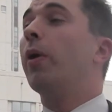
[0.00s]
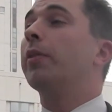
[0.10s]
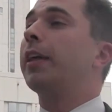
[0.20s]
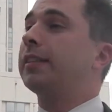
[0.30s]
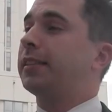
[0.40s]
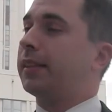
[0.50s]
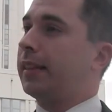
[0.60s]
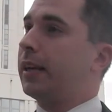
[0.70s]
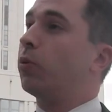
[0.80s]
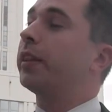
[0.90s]
Well, that's the
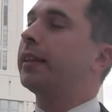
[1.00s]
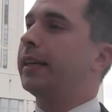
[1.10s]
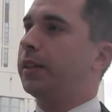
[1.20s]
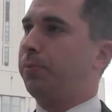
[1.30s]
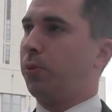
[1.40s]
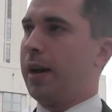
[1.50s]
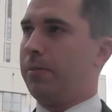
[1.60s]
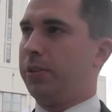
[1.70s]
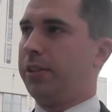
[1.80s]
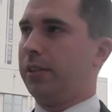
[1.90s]
thing, within the
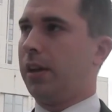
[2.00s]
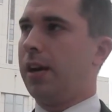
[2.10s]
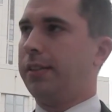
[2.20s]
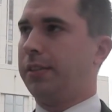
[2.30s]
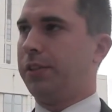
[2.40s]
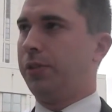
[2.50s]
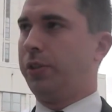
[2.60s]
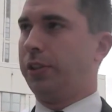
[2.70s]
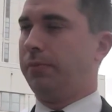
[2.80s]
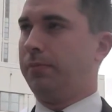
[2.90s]
parameters of the Constitution.